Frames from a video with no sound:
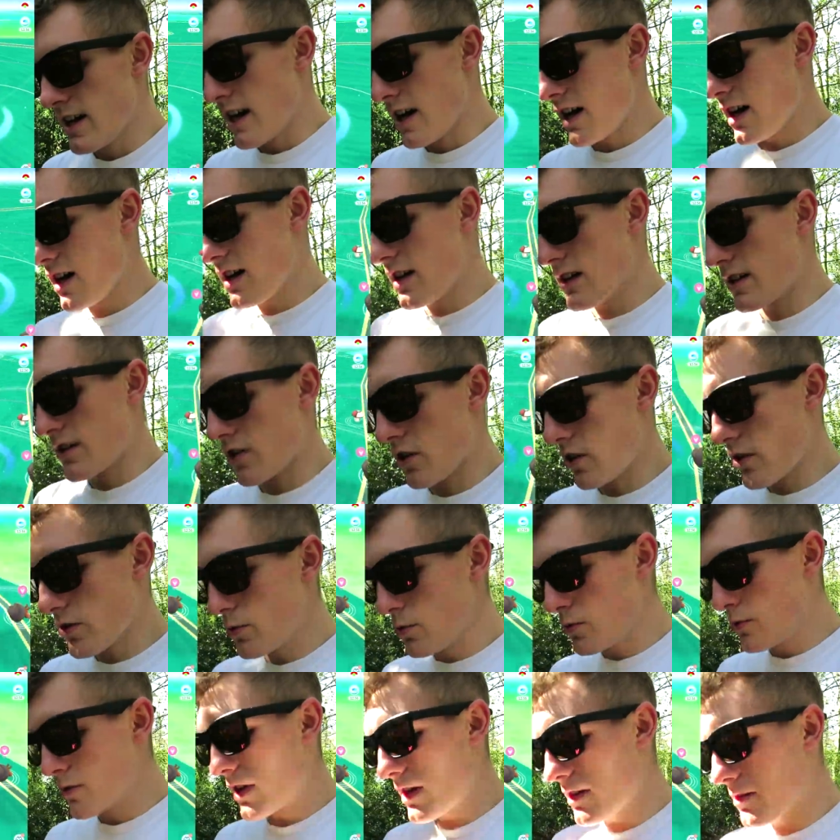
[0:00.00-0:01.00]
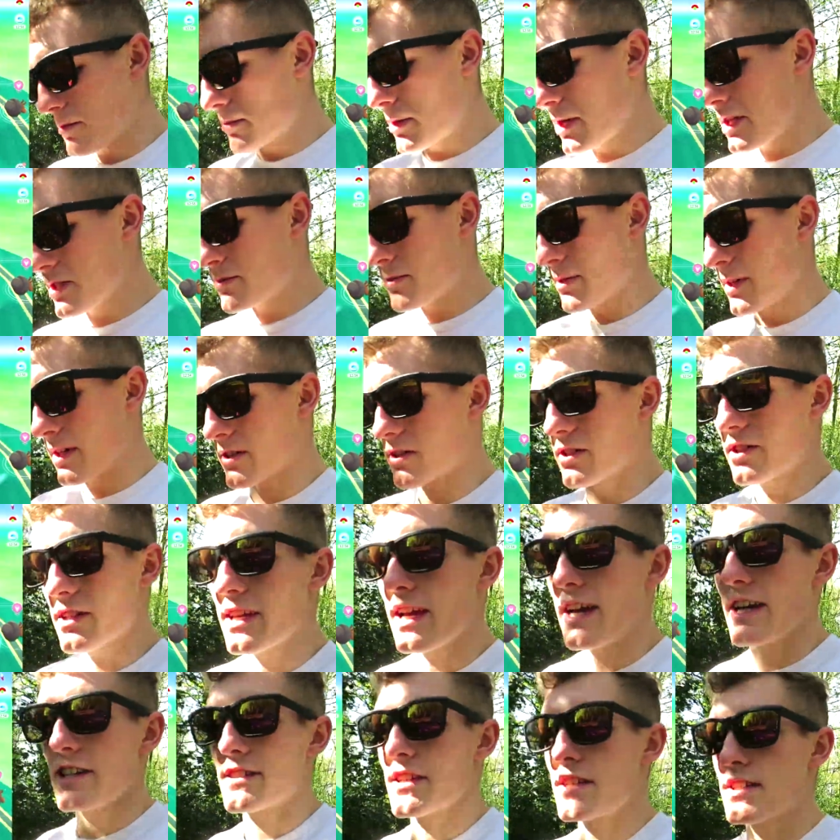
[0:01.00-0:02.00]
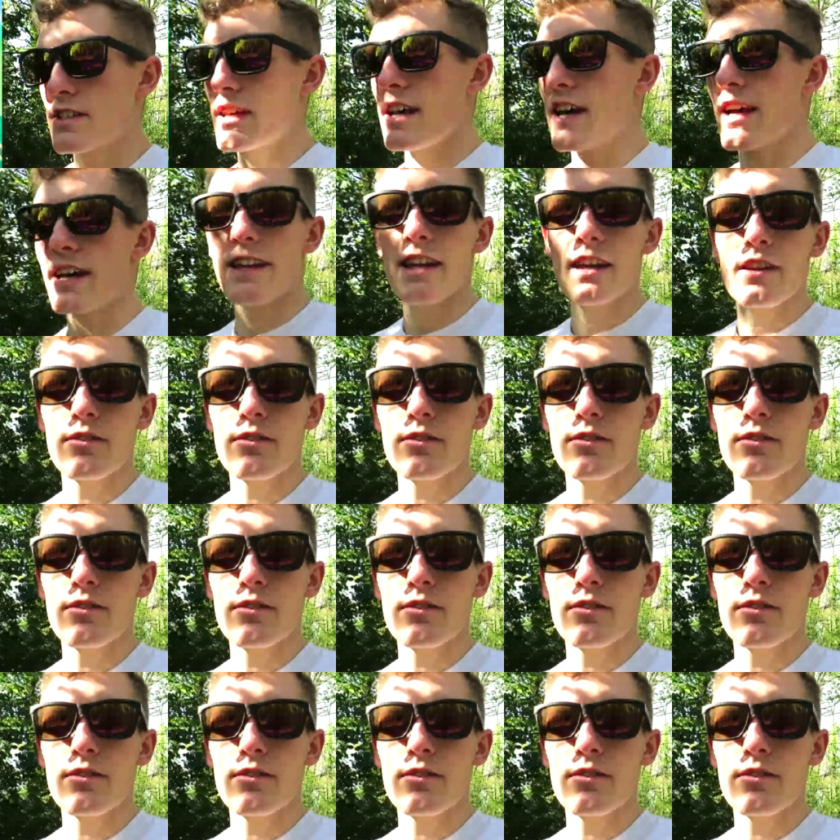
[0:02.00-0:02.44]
And oh, that reminds me, I'm gonna catch this guy and